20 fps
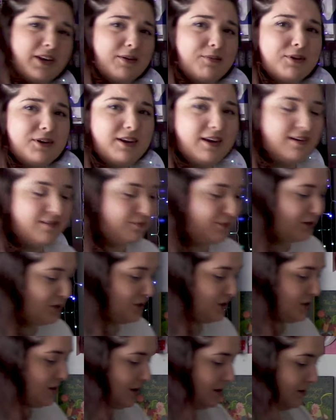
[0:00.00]
I wouldn't have much
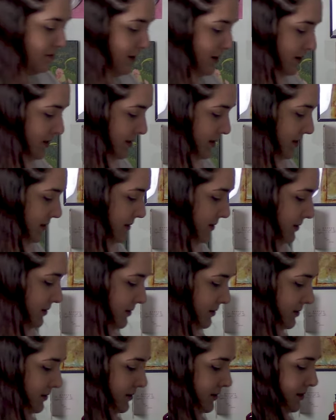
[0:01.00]
to talk about in this,
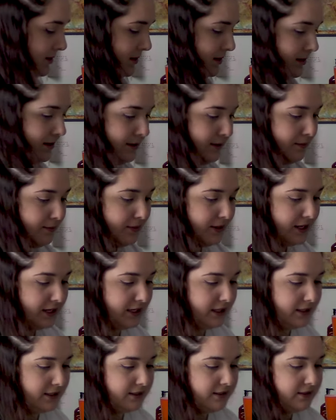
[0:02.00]

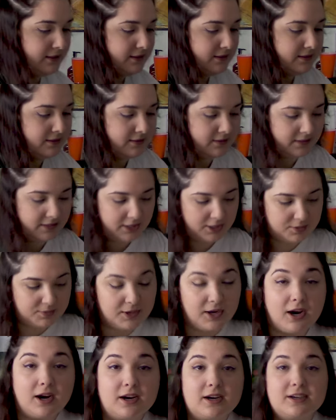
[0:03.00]
but here
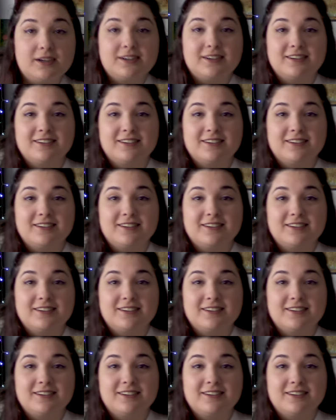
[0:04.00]
we are.